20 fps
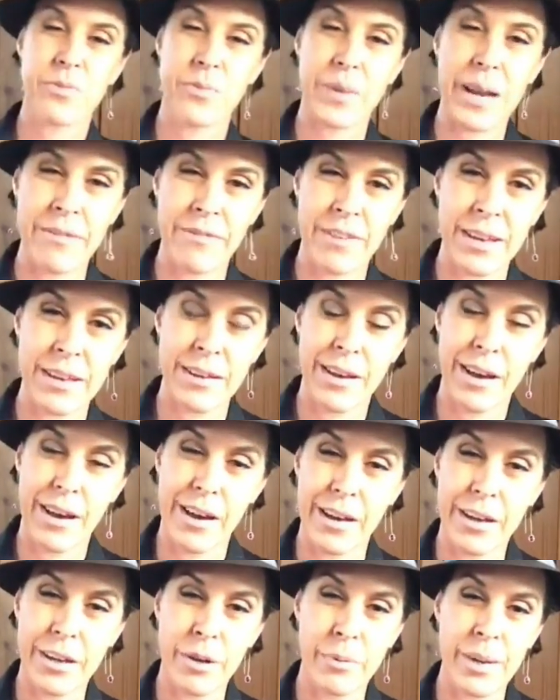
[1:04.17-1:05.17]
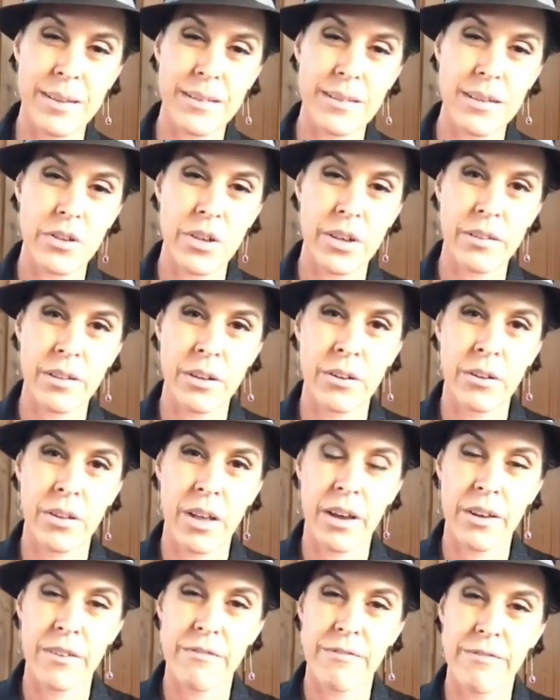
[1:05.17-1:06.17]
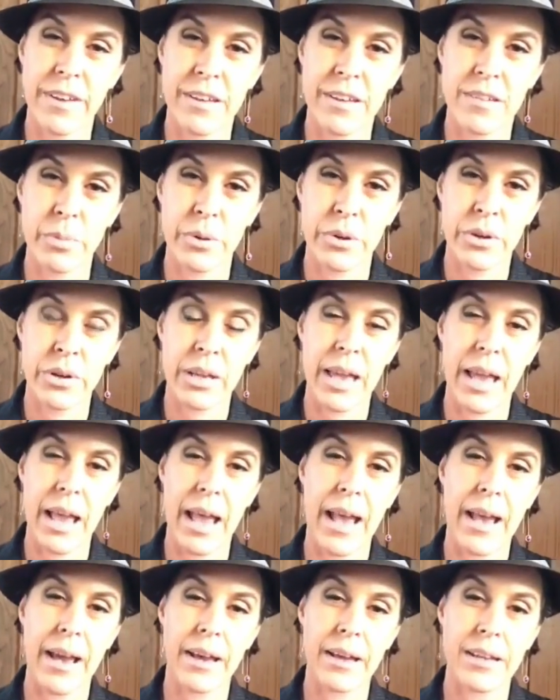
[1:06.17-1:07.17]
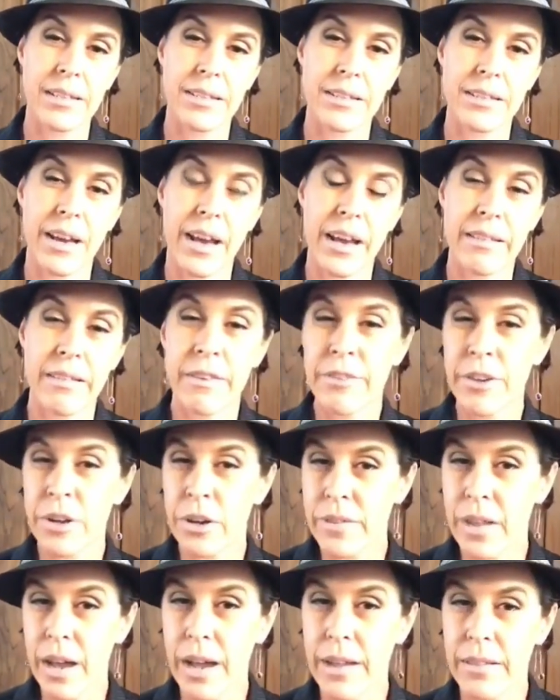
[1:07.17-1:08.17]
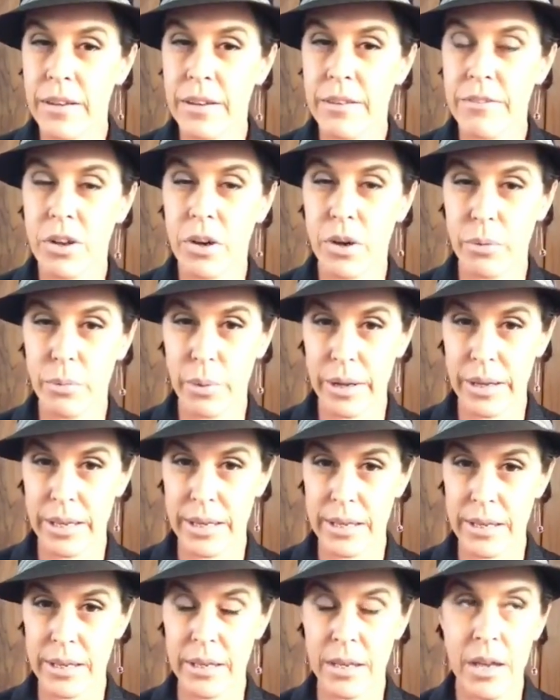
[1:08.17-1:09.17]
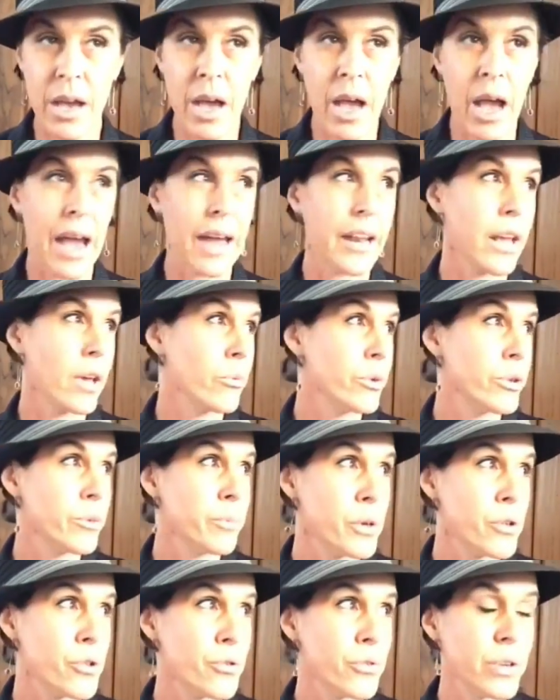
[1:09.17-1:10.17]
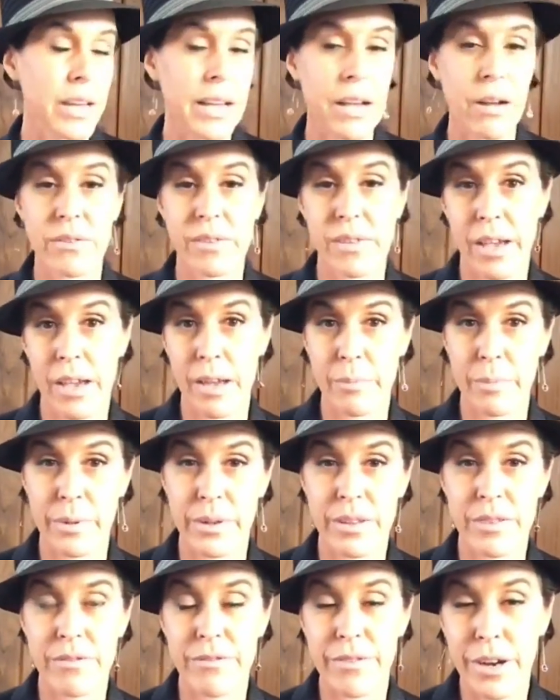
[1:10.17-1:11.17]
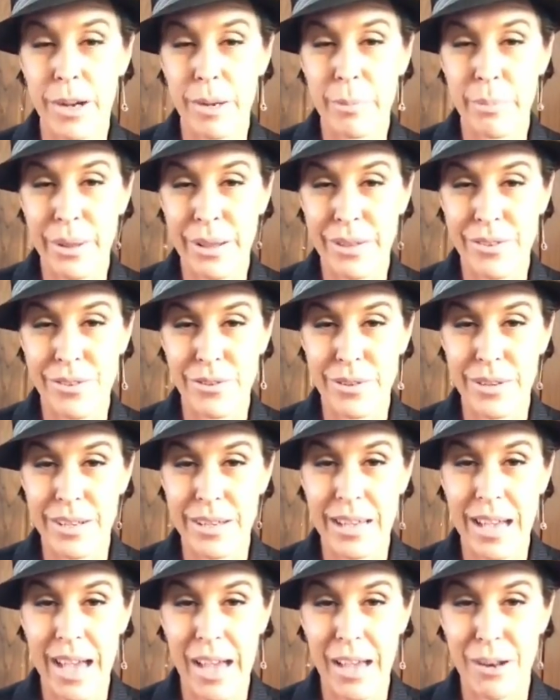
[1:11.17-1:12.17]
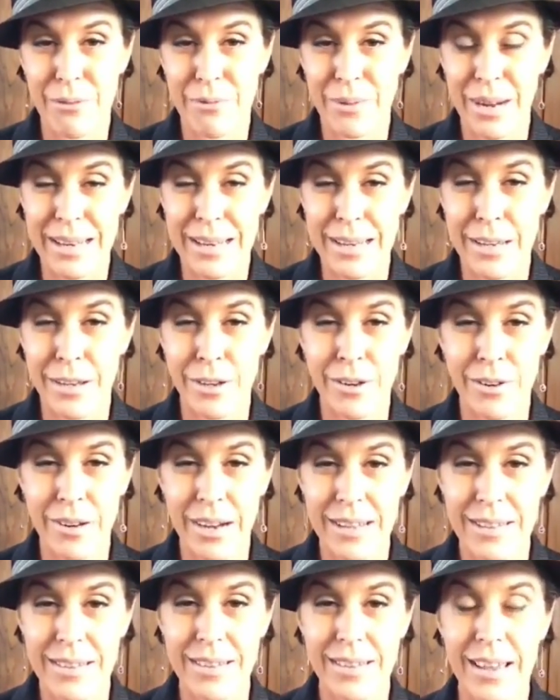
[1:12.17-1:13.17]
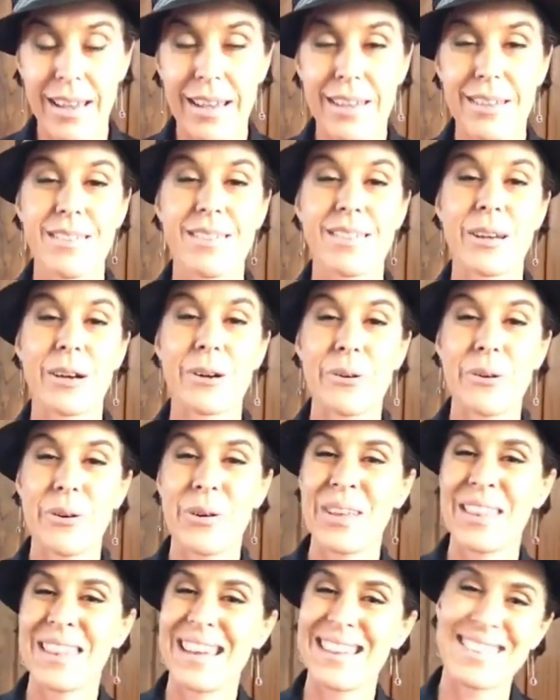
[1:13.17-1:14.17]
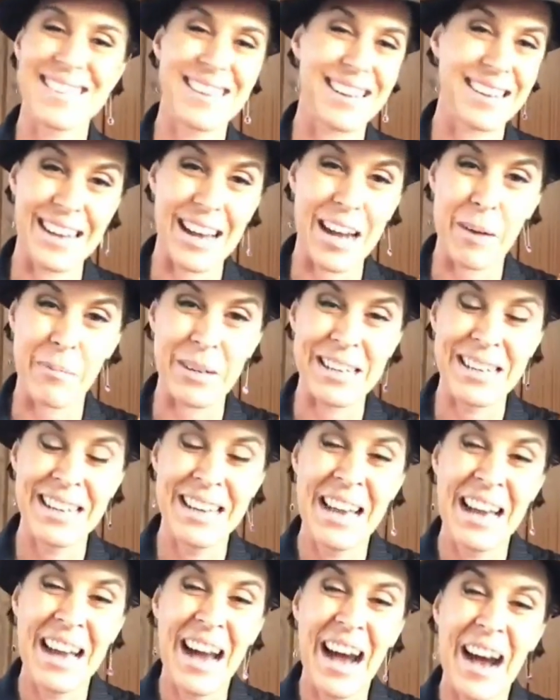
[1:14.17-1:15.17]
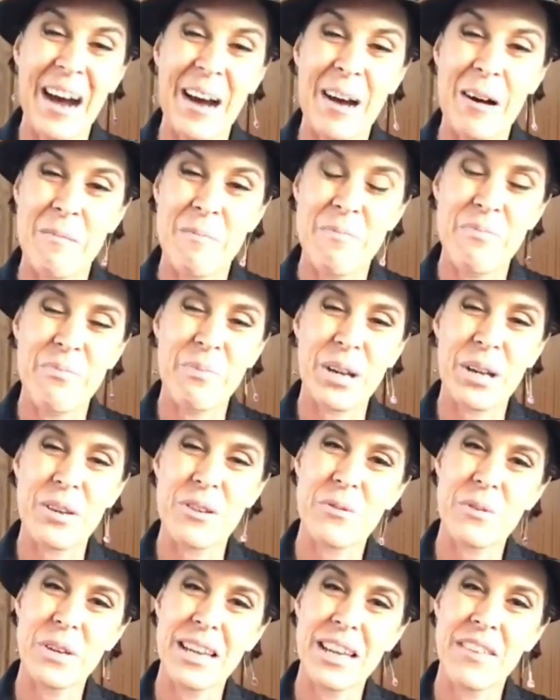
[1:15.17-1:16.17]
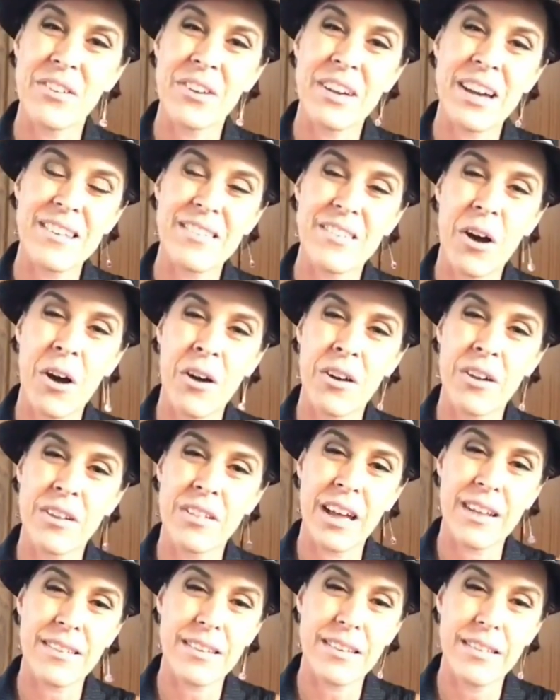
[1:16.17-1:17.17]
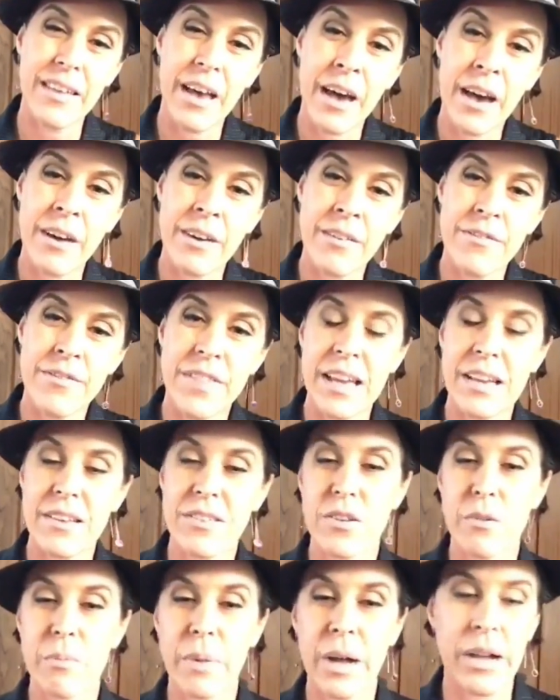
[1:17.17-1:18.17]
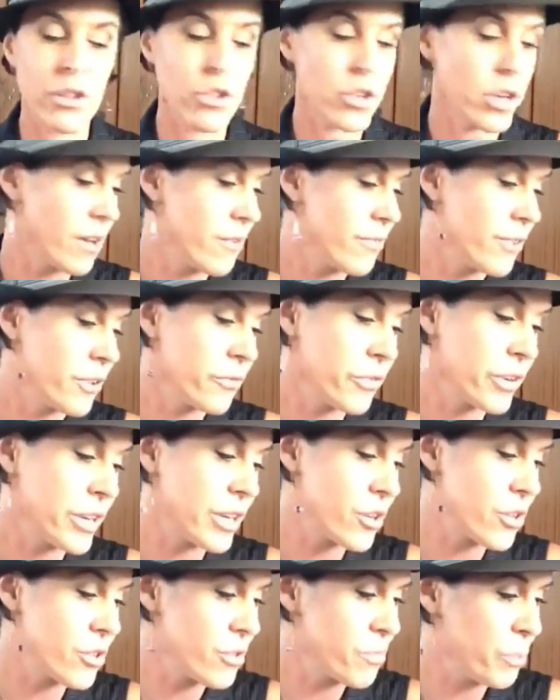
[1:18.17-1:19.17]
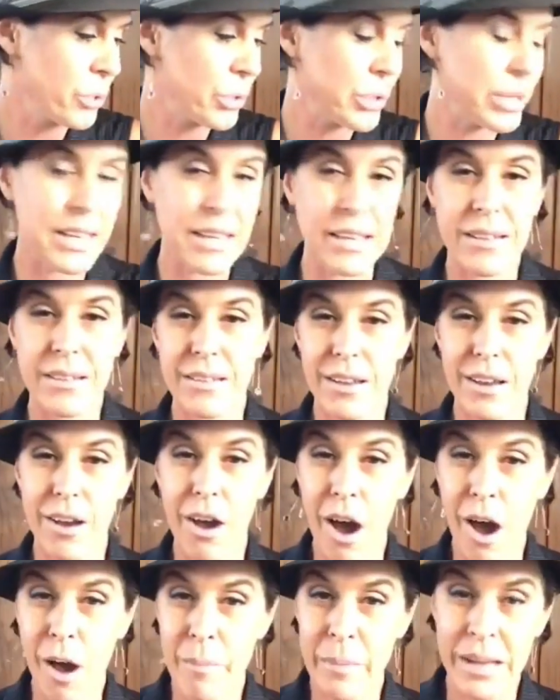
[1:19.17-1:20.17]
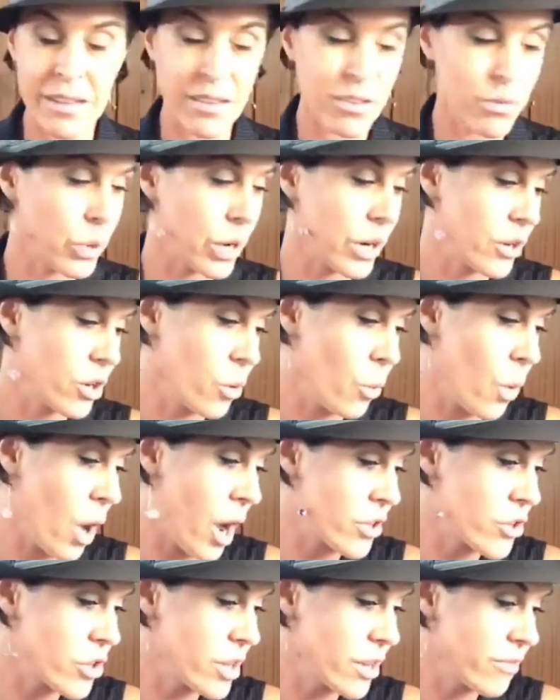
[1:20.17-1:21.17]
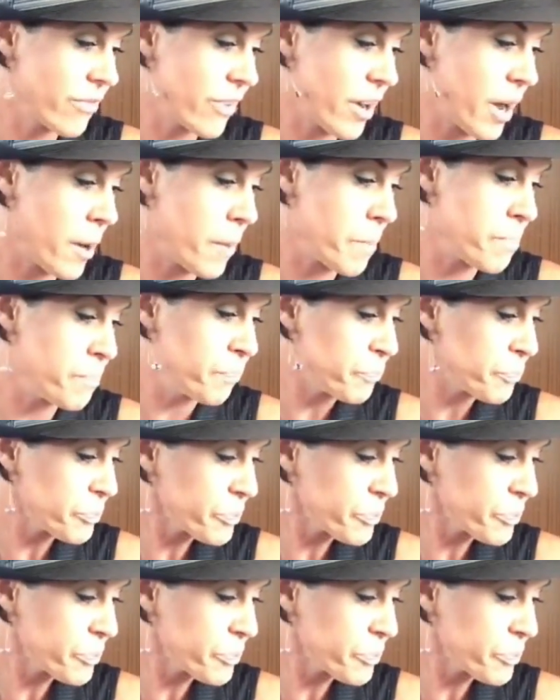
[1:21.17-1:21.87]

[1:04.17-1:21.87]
Raven. I go by CJ Liddle on Facebook, and I live here on the island of Kauai, and I would be shooting outside, but it's very blustery and rainy and gray today, so that's not gonna happen. But I just wanna give you guys all lots of love. Thanks so much. Feel free to put in the comments where you're watching from.